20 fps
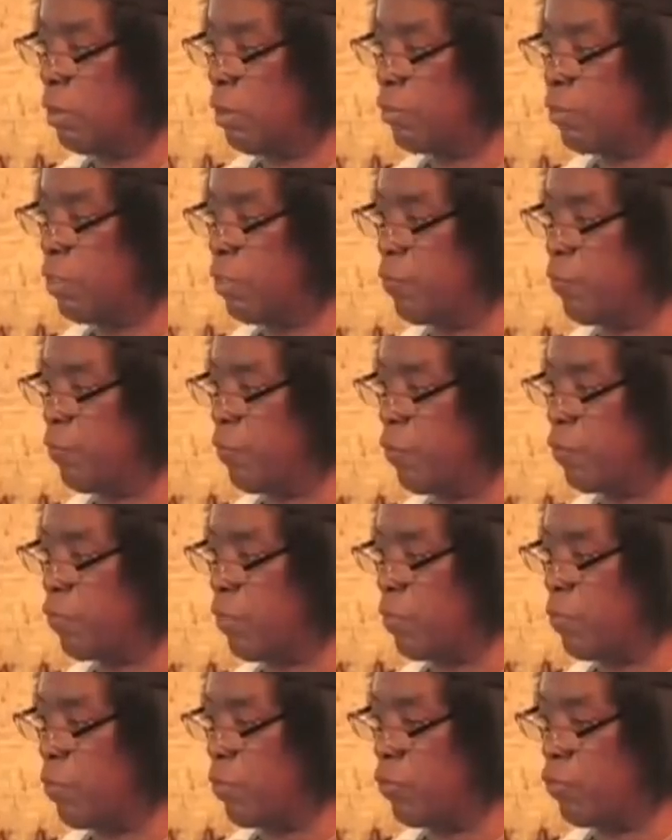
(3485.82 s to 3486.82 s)
I think
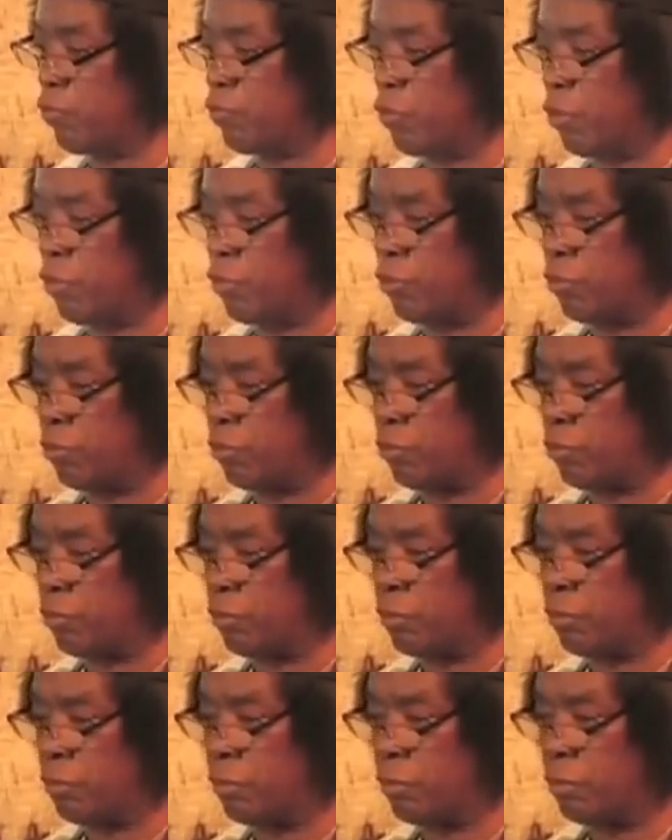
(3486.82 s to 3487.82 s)
first I want to show
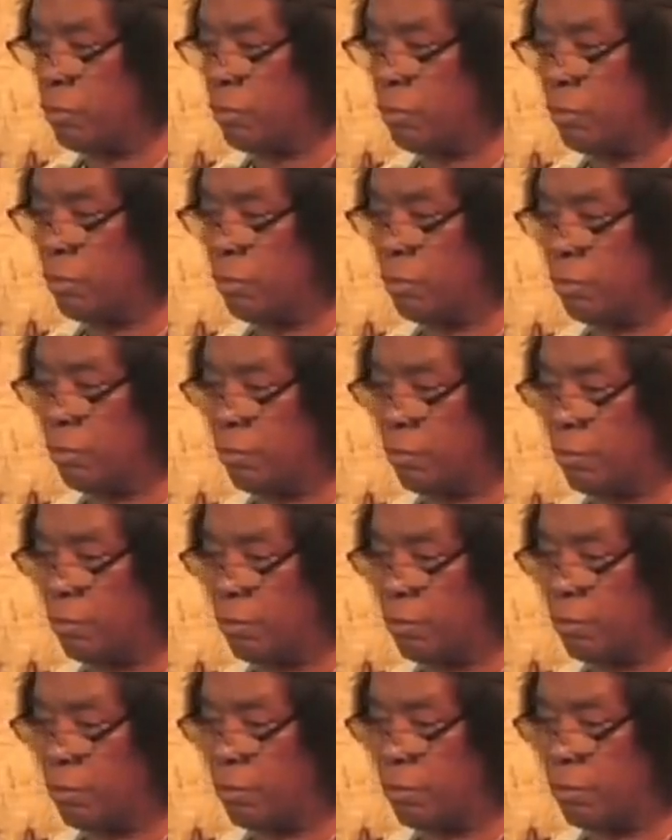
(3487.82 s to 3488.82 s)
you, hold
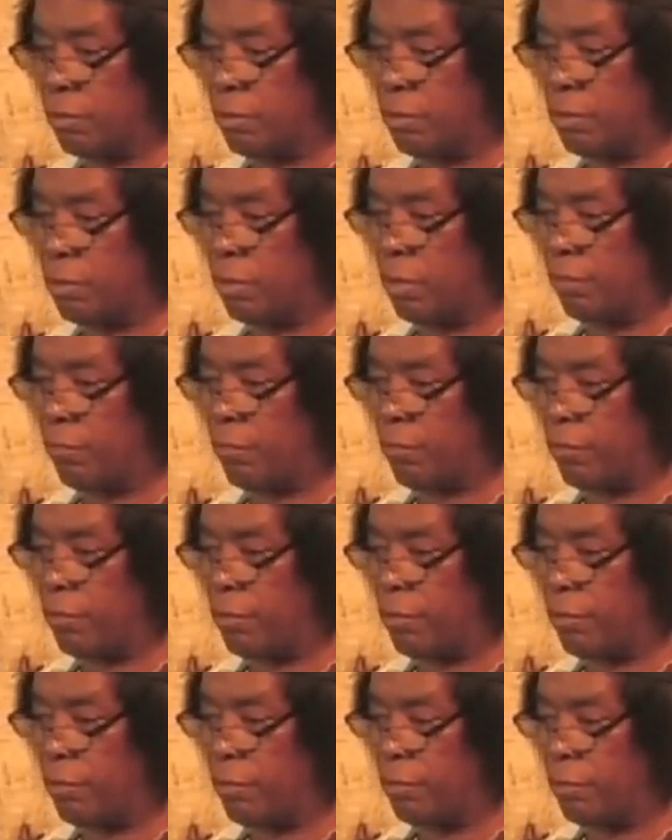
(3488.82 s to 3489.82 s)
on,
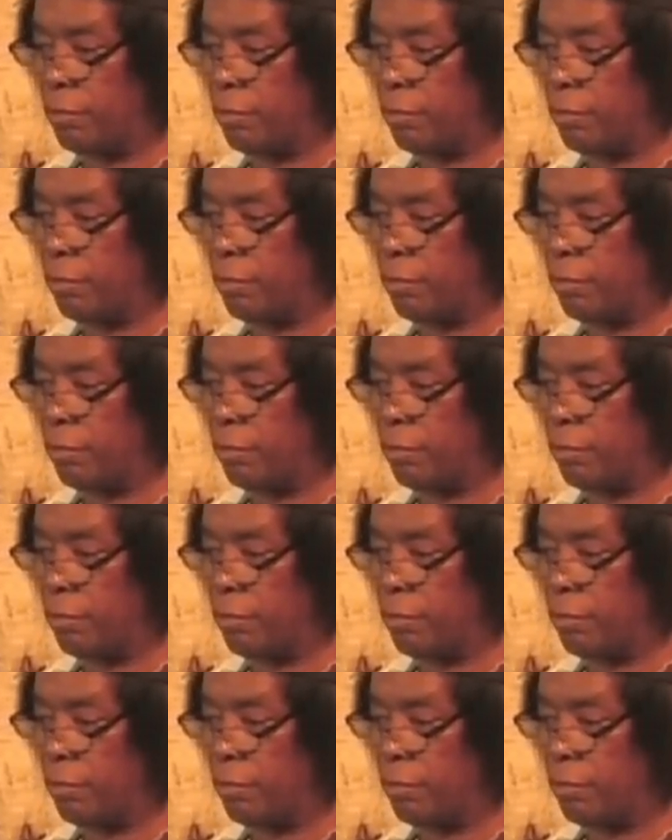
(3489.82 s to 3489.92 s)
cover,